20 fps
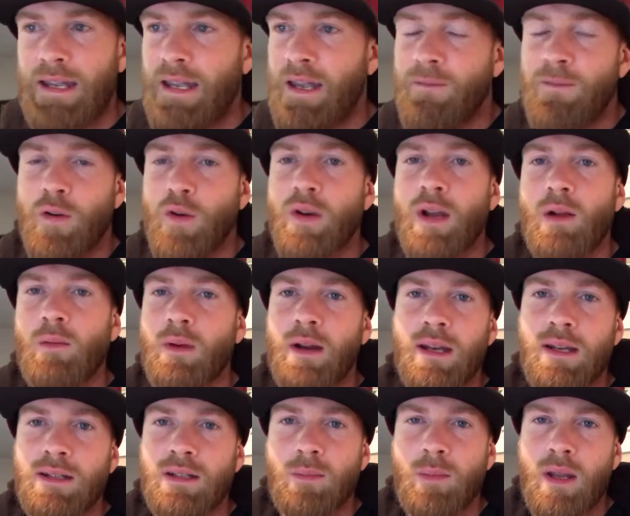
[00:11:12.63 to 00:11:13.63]
If you're not
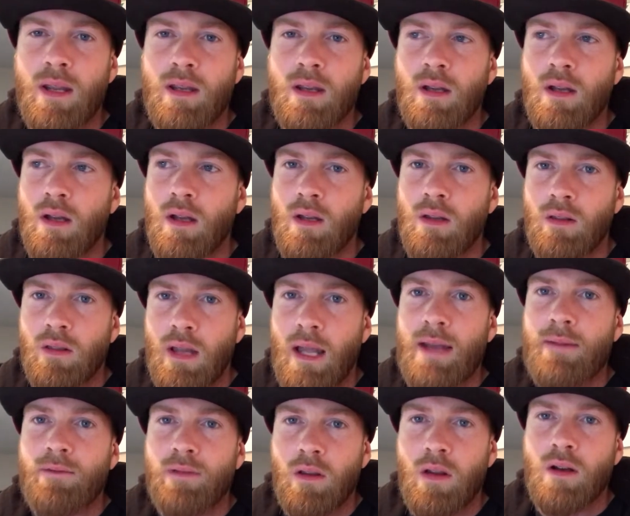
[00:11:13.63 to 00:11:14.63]
ready to make a
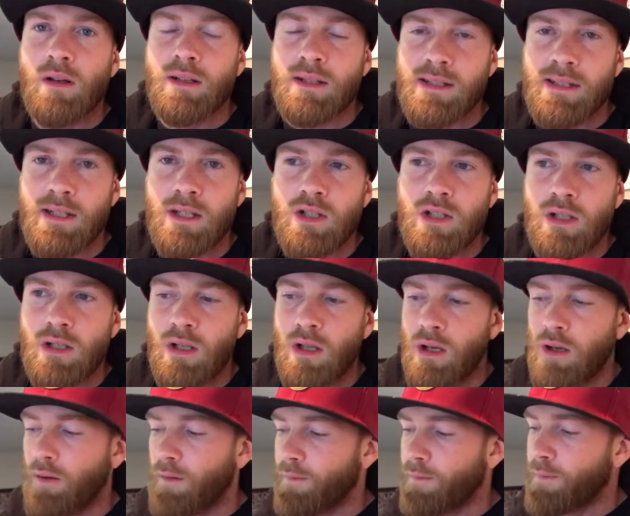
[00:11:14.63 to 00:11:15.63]
lifelong decision
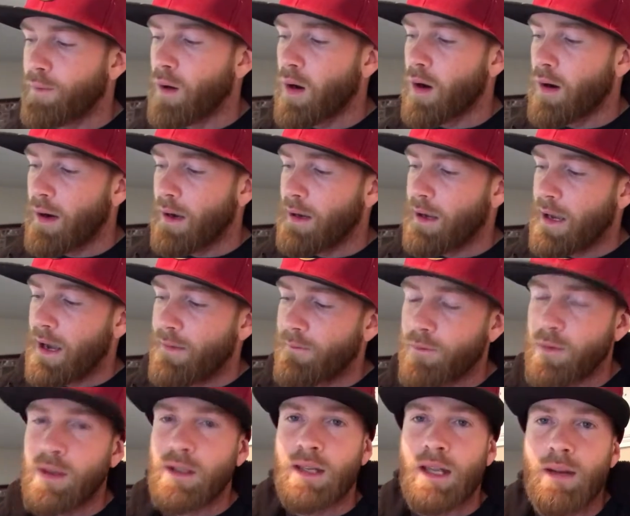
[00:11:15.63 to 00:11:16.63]
of, all right,
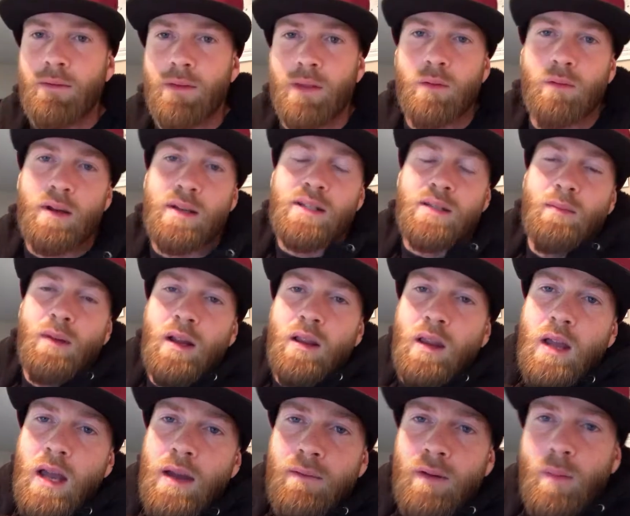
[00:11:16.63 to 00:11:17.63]
every day for the rest of my
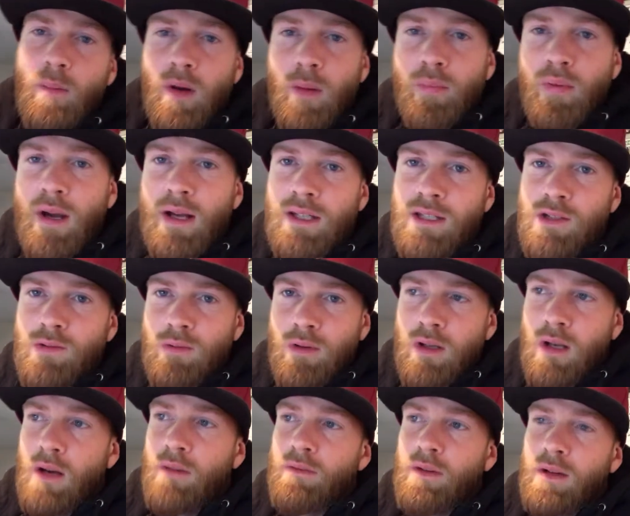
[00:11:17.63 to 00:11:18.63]
life I'm going to practice
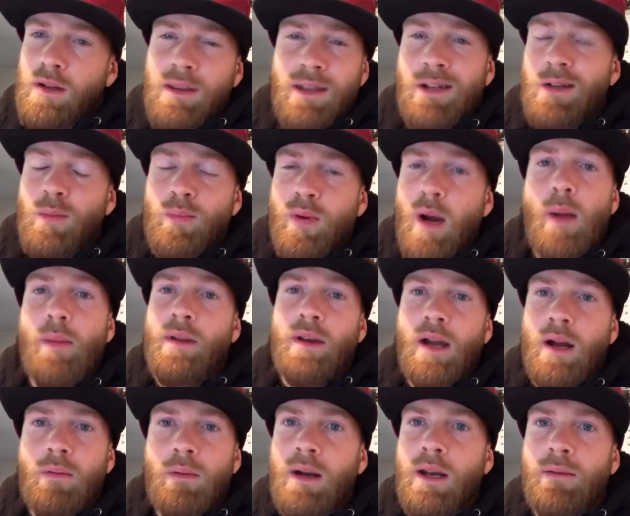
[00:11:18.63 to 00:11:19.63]
recovery, then you're probably
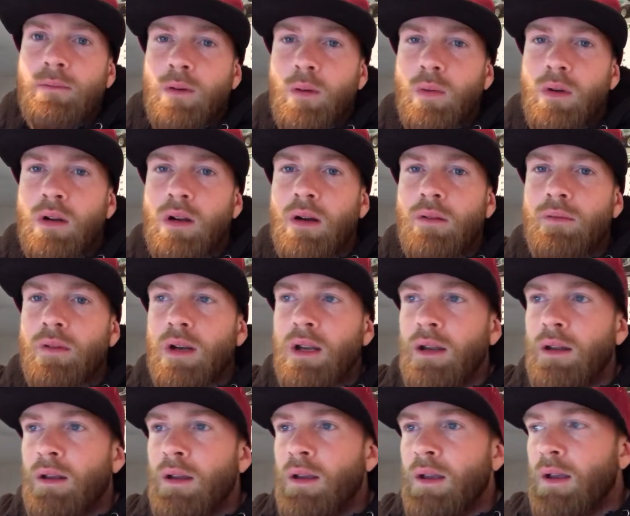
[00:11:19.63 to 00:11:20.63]
not ready for recovery.
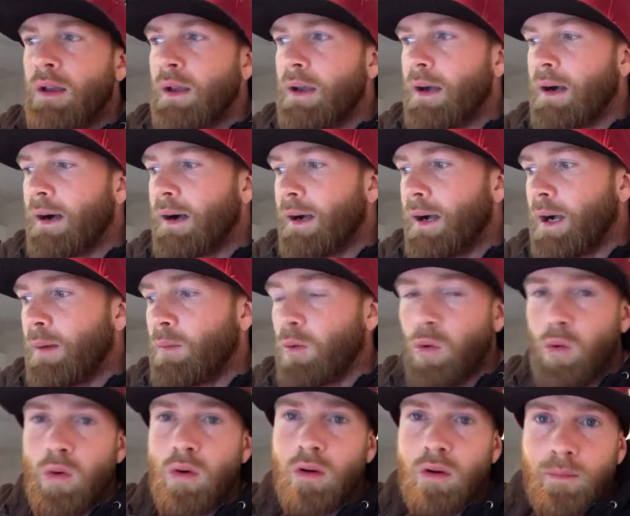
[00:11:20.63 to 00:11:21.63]

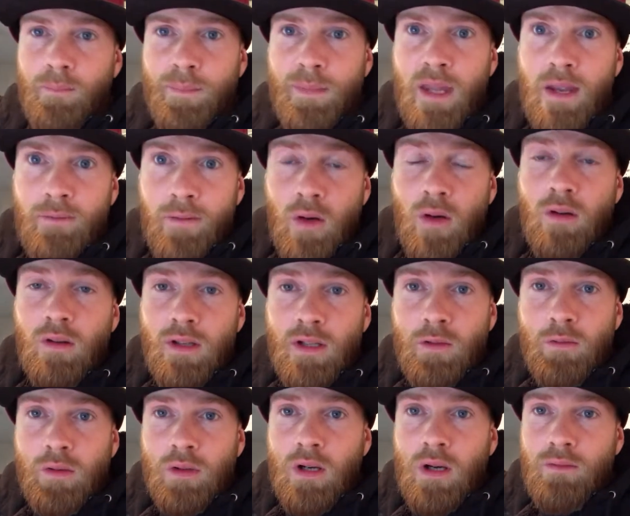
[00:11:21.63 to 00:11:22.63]
Or if you're early
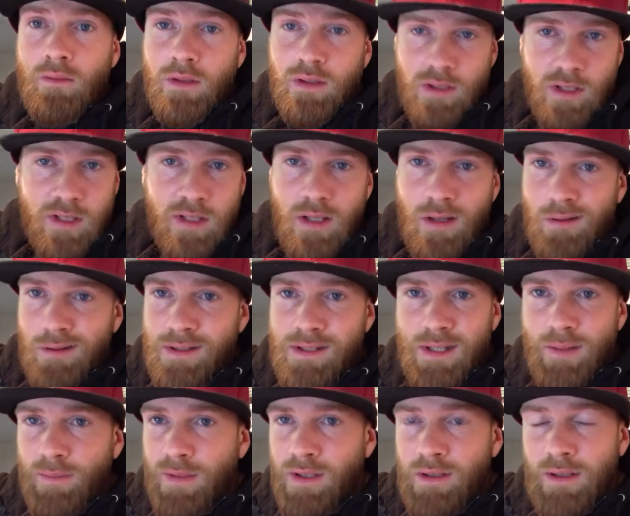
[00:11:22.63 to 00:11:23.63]
in recovery, just know it's
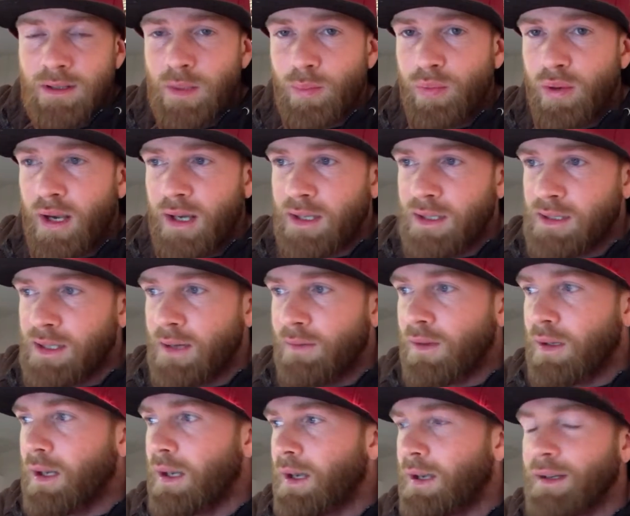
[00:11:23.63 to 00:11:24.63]
something you have to practice
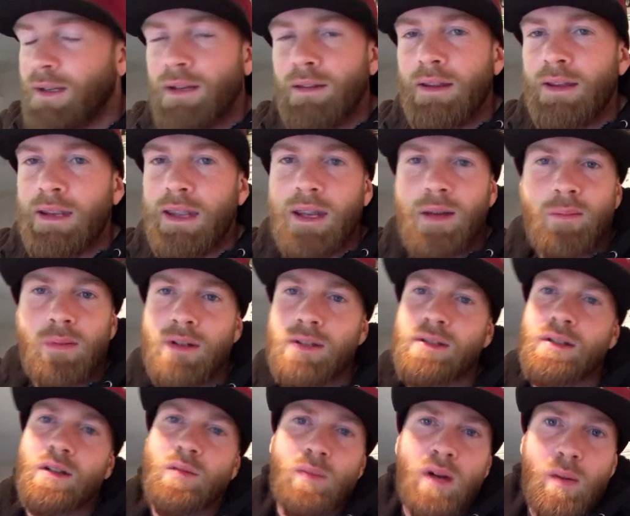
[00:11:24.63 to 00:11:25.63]
every day. I got like 8
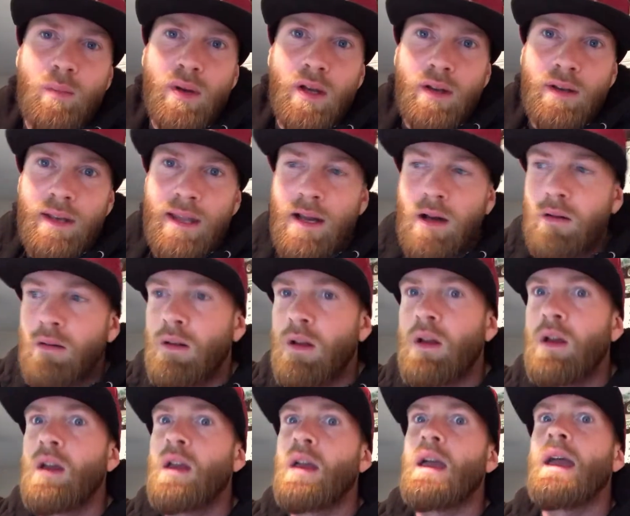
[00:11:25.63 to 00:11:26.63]
months under my belt now,
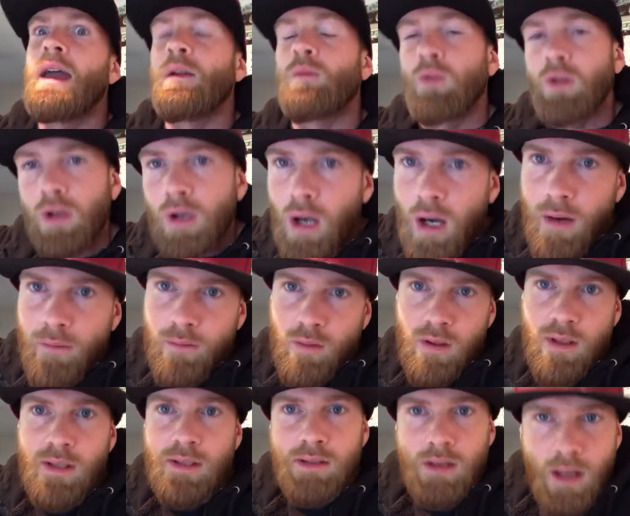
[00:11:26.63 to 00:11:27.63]
and
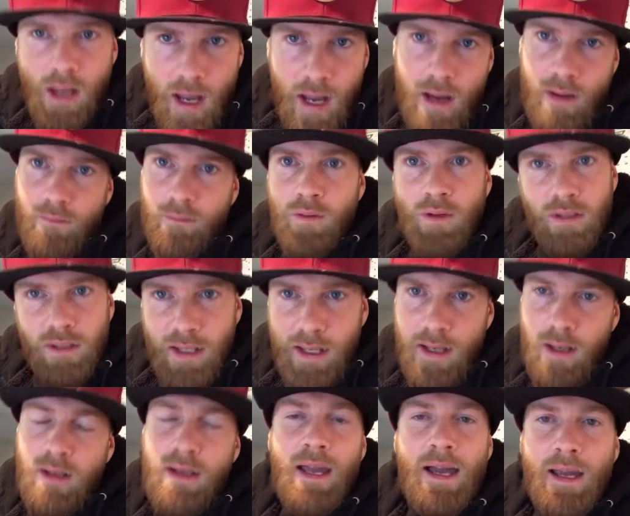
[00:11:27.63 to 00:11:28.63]
recovery is every
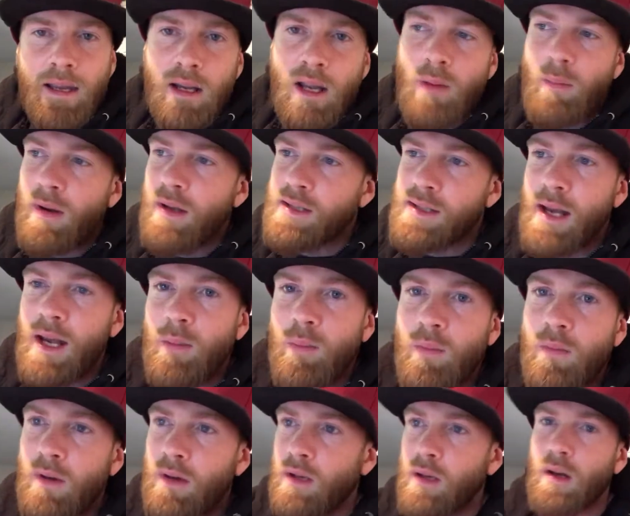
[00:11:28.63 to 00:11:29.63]
day. Yeah, I got my side,
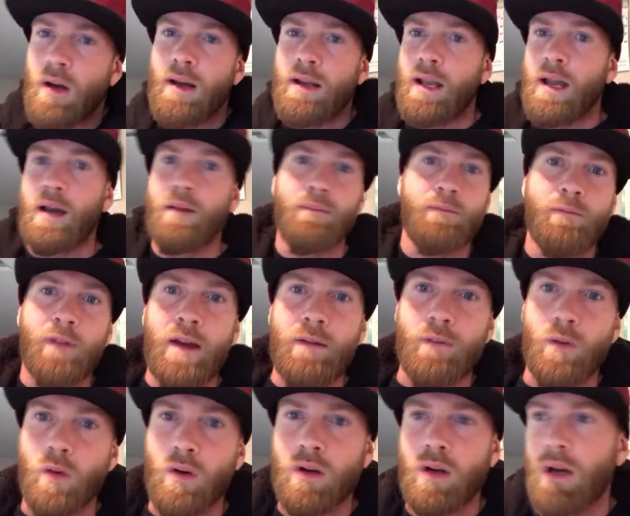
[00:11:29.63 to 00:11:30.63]
I got Fight
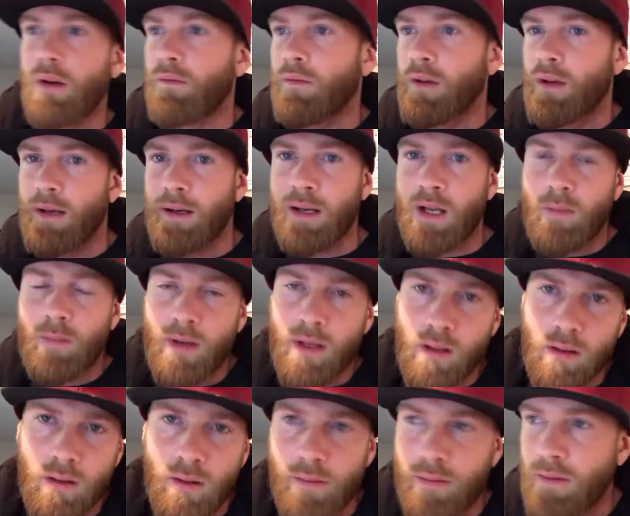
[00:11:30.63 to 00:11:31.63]
for Recovery, I got my
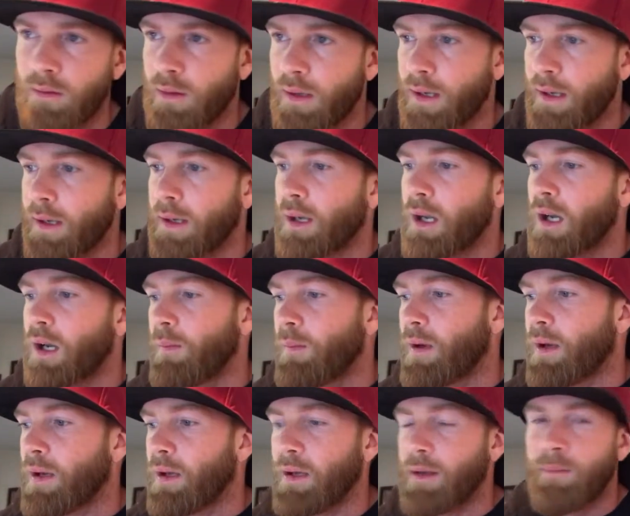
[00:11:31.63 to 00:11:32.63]
clothing line, I got
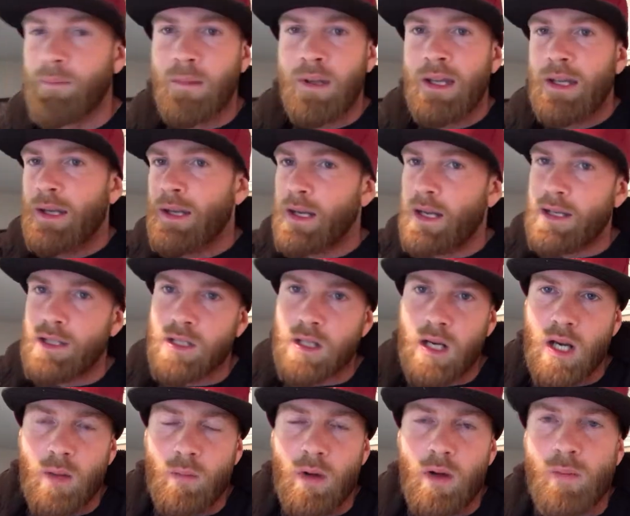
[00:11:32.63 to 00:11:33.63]
my
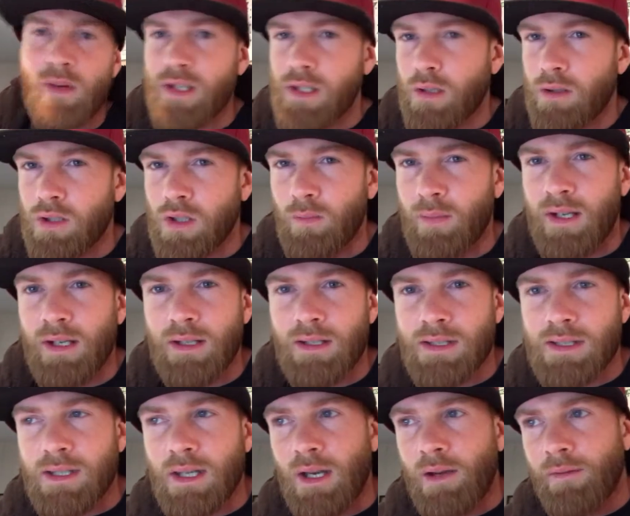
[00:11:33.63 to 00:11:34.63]
Instagram, all my social media
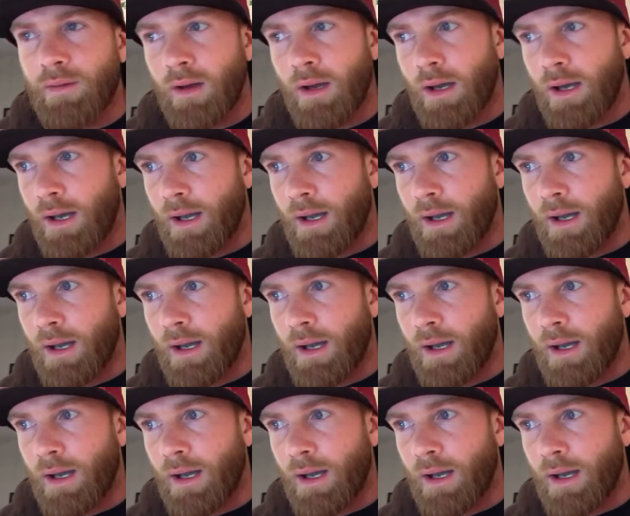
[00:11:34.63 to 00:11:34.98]
and stuff.